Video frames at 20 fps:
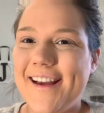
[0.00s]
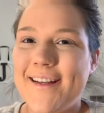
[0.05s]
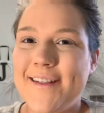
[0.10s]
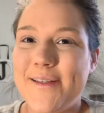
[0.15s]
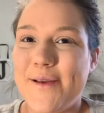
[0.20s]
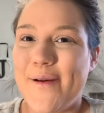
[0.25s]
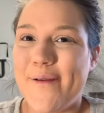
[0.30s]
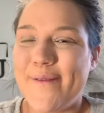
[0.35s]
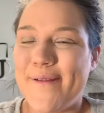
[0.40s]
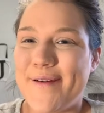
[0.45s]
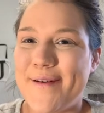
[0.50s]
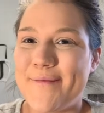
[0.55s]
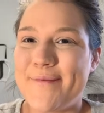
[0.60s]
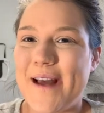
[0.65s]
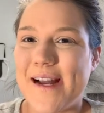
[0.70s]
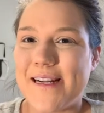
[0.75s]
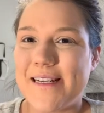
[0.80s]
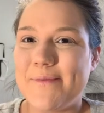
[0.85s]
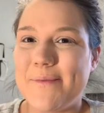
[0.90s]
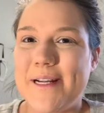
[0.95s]
guys, welcome
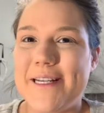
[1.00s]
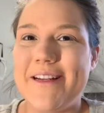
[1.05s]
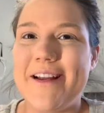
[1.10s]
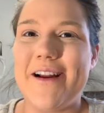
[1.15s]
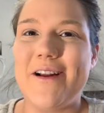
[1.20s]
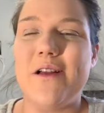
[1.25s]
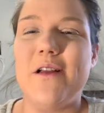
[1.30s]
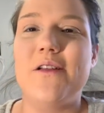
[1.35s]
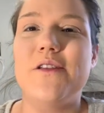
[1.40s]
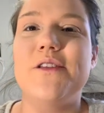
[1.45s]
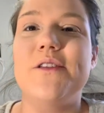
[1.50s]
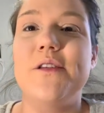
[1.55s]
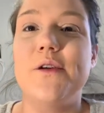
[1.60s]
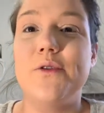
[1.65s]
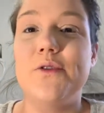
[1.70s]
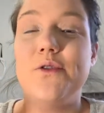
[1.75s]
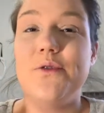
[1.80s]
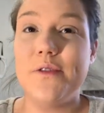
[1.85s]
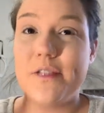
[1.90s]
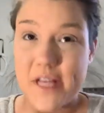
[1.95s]
back to my channel. So
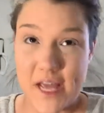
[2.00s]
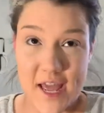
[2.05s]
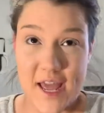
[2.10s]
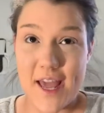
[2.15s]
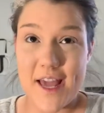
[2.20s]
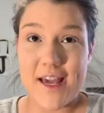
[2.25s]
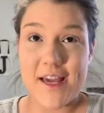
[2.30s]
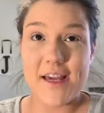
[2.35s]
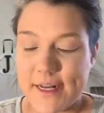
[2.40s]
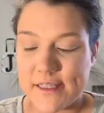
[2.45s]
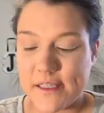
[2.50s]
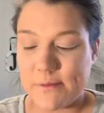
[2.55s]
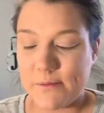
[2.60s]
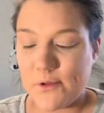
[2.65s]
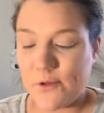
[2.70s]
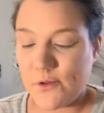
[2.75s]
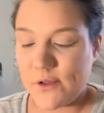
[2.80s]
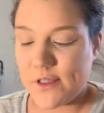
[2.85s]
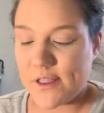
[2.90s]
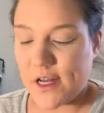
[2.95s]
today I got some
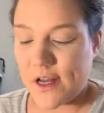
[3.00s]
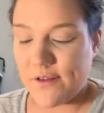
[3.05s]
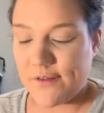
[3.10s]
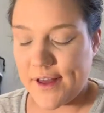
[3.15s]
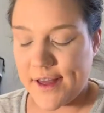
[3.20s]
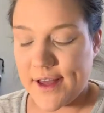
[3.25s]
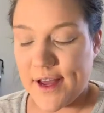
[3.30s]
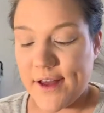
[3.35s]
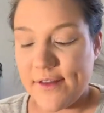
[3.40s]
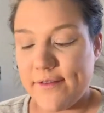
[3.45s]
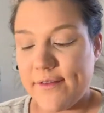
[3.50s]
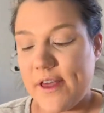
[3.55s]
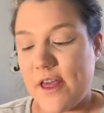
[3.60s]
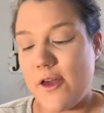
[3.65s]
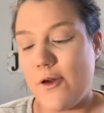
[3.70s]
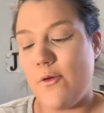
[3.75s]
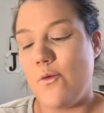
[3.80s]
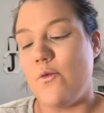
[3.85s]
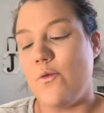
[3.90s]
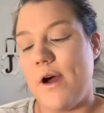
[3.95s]
new stuff. I got
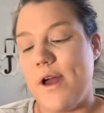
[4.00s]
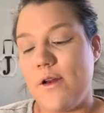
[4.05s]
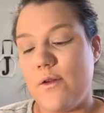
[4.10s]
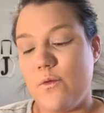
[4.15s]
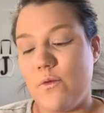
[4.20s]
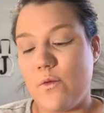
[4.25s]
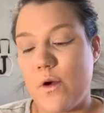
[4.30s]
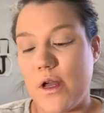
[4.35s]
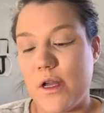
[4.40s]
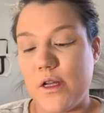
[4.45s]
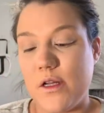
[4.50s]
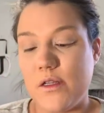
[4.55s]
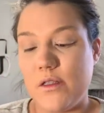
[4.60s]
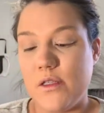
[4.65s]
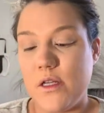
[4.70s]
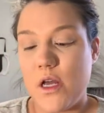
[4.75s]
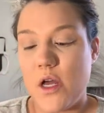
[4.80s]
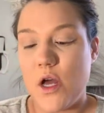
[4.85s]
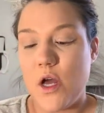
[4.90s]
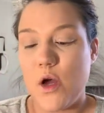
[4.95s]
the Wet n
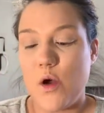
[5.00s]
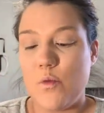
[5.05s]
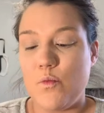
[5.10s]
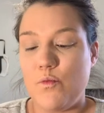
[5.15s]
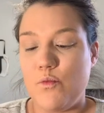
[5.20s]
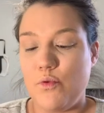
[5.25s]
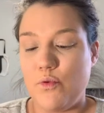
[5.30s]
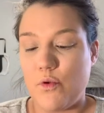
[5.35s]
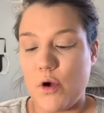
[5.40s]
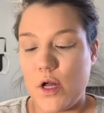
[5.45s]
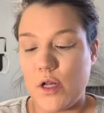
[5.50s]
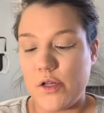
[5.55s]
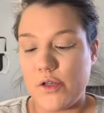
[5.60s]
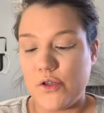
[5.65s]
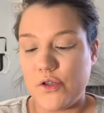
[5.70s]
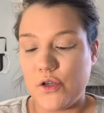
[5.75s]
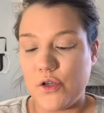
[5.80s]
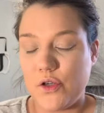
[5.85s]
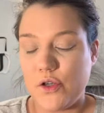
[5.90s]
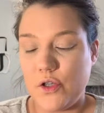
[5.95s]
Wild
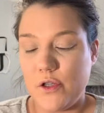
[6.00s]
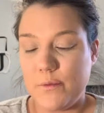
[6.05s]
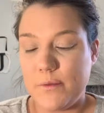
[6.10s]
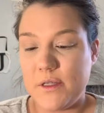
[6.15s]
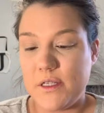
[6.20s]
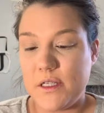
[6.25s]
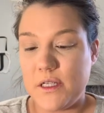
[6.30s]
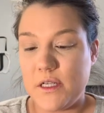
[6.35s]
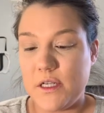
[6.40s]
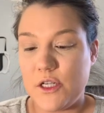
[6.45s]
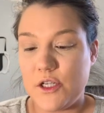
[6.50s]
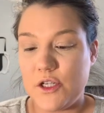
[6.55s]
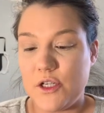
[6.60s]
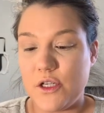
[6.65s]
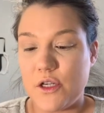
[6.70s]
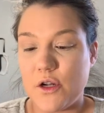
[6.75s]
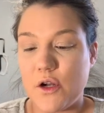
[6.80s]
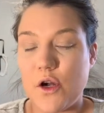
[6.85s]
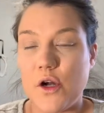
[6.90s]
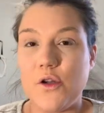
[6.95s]
bronzer limited
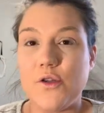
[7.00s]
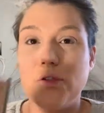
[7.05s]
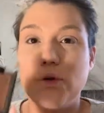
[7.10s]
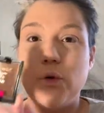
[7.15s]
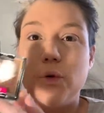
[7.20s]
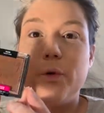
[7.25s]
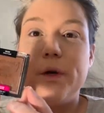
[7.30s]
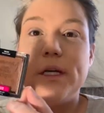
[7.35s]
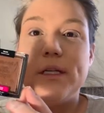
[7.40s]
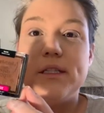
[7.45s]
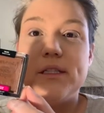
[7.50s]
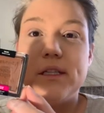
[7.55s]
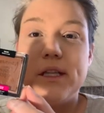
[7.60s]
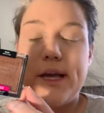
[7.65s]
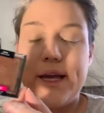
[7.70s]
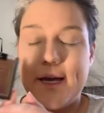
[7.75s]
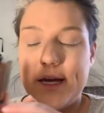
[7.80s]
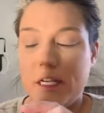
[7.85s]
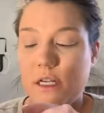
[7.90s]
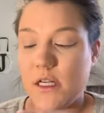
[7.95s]
edition called
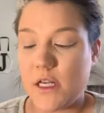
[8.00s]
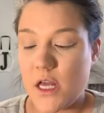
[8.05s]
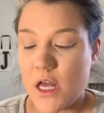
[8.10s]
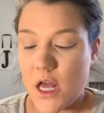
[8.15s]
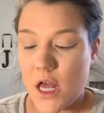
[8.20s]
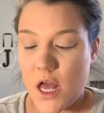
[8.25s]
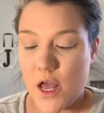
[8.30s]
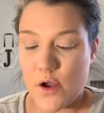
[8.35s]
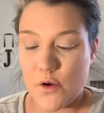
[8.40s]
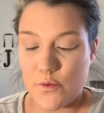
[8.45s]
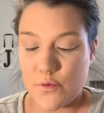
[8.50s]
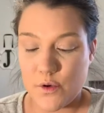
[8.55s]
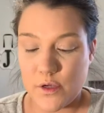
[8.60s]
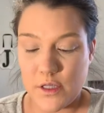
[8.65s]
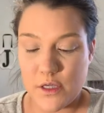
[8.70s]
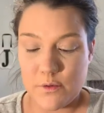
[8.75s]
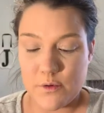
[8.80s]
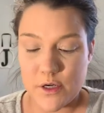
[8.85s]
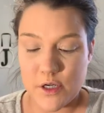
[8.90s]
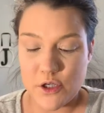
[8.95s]
Queensland. I
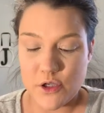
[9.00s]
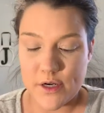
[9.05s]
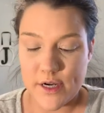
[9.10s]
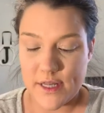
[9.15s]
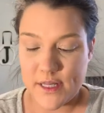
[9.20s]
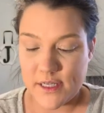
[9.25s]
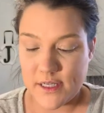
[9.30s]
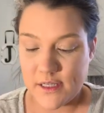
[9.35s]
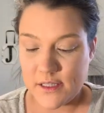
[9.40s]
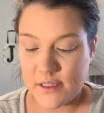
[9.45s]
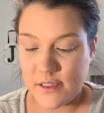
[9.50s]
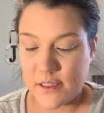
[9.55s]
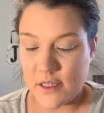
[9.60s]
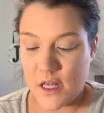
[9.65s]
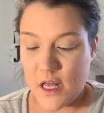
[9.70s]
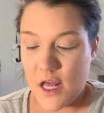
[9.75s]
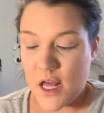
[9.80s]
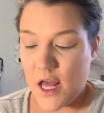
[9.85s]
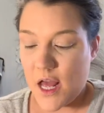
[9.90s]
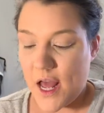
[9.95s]
really want to try this.
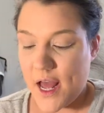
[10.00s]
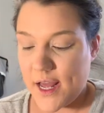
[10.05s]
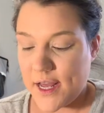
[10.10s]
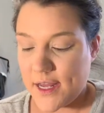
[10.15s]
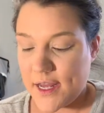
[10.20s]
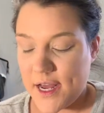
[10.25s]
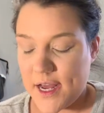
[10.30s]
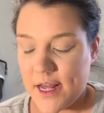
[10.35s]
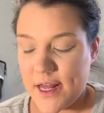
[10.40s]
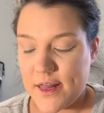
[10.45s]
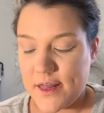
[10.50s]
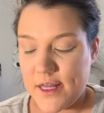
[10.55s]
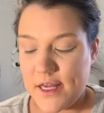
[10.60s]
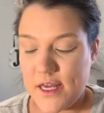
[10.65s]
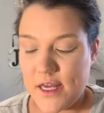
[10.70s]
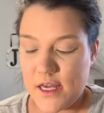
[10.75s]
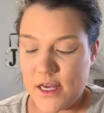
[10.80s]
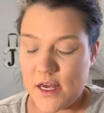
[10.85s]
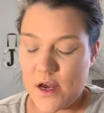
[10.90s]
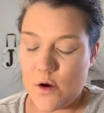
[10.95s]
I got
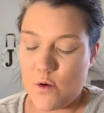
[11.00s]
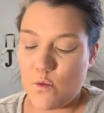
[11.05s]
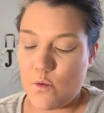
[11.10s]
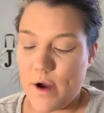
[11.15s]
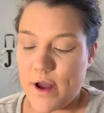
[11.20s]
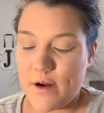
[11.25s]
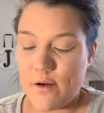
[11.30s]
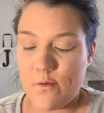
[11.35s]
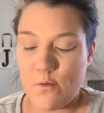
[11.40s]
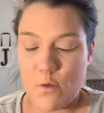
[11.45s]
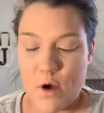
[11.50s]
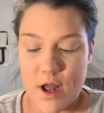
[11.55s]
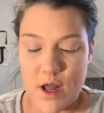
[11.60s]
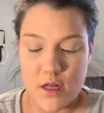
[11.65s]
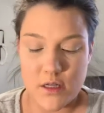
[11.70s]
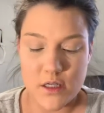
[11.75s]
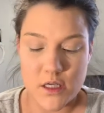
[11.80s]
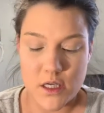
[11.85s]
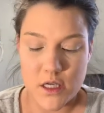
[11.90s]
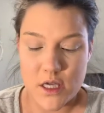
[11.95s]
the Wet n
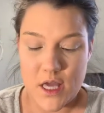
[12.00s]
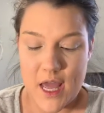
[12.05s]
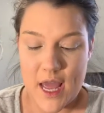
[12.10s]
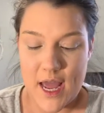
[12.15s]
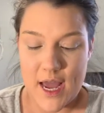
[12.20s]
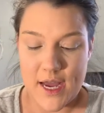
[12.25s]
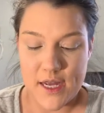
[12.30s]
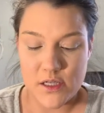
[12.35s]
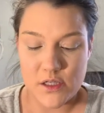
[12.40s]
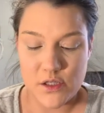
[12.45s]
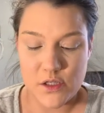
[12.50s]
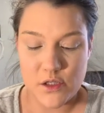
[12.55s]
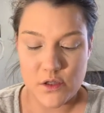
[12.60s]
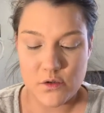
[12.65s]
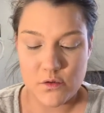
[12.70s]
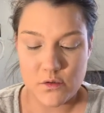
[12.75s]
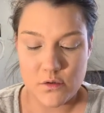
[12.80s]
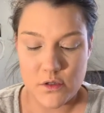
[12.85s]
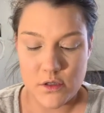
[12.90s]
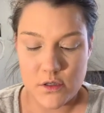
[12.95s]
Wild
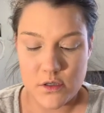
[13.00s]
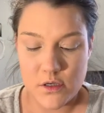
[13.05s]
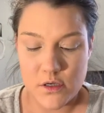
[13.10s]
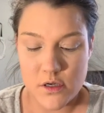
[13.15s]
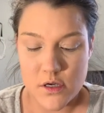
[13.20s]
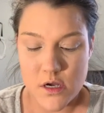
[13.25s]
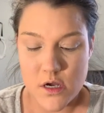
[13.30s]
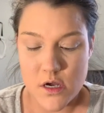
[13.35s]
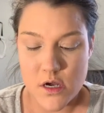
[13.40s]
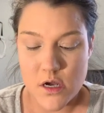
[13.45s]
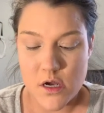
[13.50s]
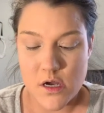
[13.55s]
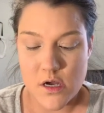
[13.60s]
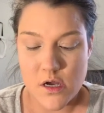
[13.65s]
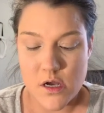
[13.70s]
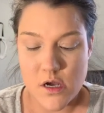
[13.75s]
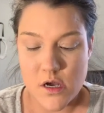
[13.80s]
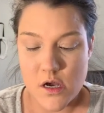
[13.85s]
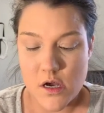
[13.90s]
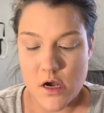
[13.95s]
catsuit,
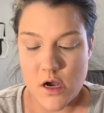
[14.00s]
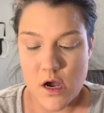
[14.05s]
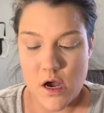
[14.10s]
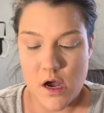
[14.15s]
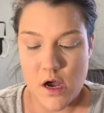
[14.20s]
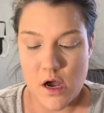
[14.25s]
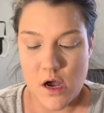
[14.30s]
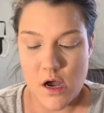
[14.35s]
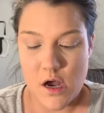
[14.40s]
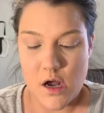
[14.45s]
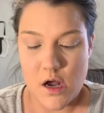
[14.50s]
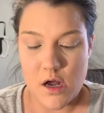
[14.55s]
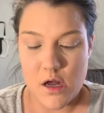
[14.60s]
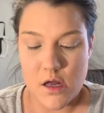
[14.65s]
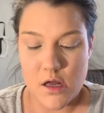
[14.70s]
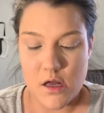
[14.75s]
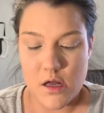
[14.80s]
the